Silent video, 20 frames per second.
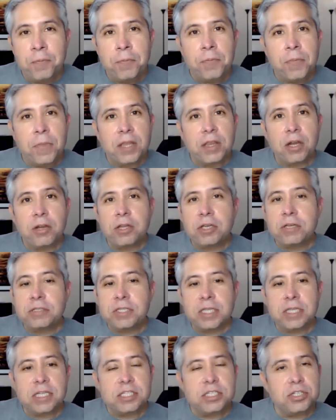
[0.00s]
they're
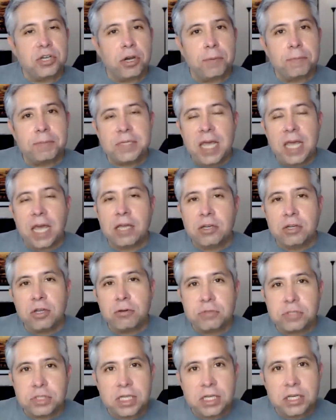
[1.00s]
using this term techno
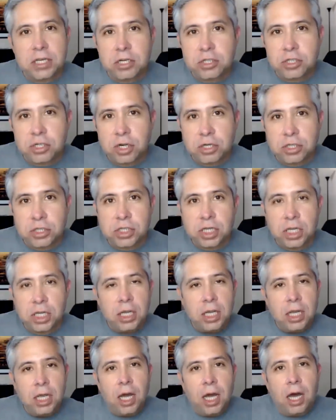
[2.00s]
signatures
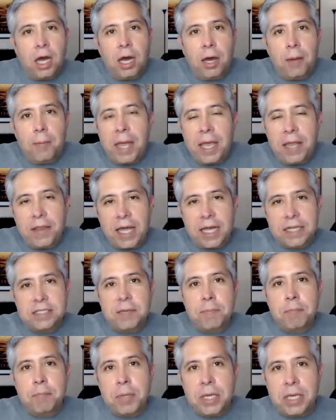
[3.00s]
um, and that's a
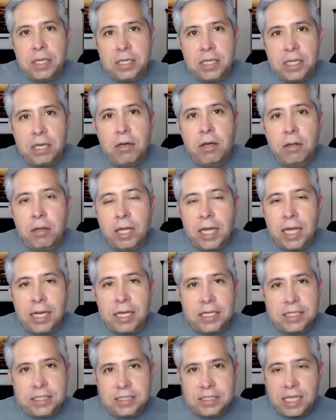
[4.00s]
big deal and
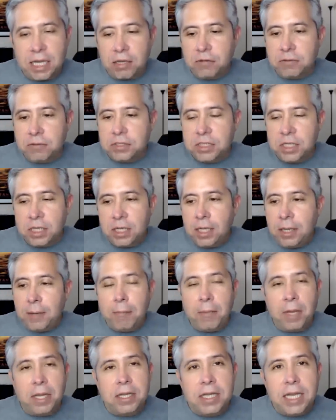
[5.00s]
it sounds
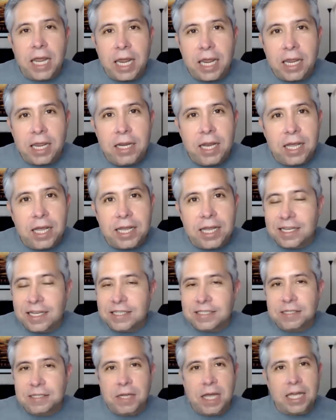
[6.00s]
mundane. It
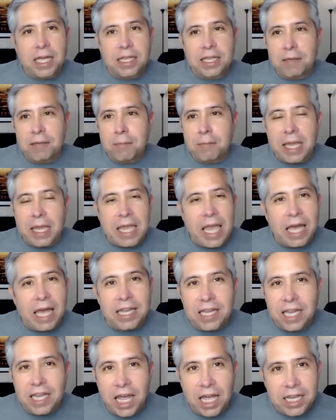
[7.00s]
doesn't, I think, make
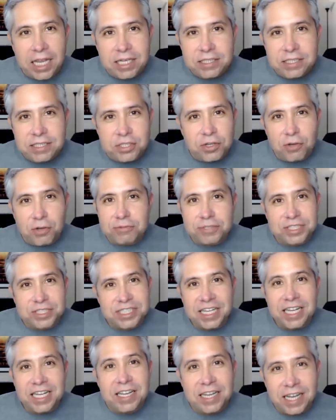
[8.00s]
headlines. You don't
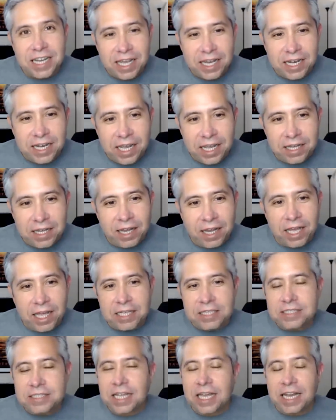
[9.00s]
see it in
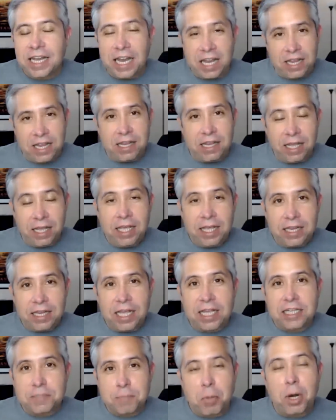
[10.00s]
headlines, and, and
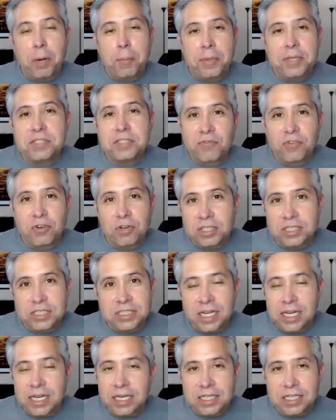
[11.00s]
that's purposeful.
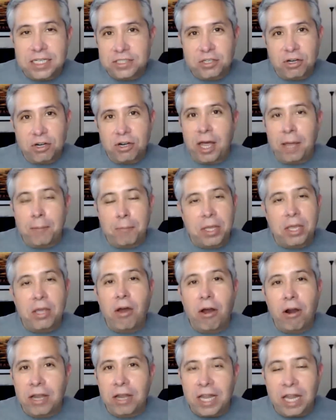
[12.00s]
Scientists are not
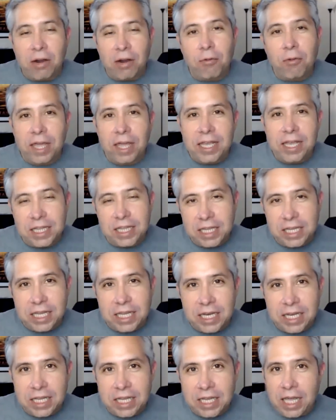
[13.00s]
PR, they don't like the,
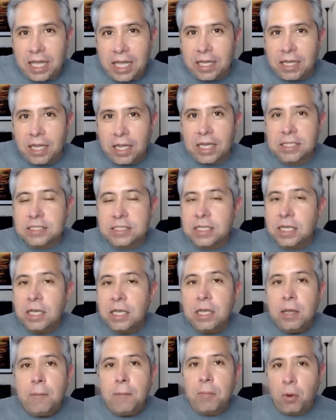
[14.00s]
getting in the headlines.
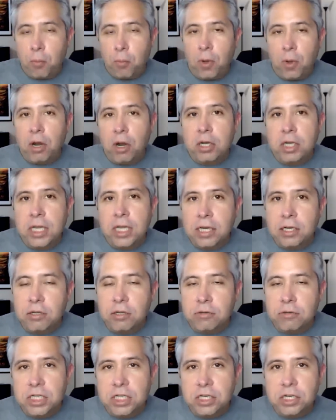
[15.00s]
But what are techno
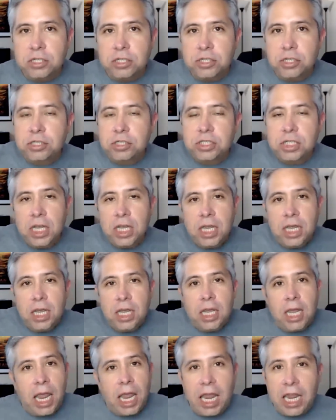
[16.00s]
signatures?
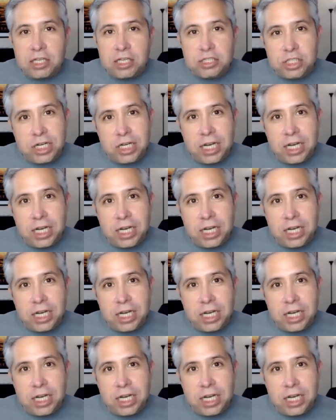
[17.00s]
Ancient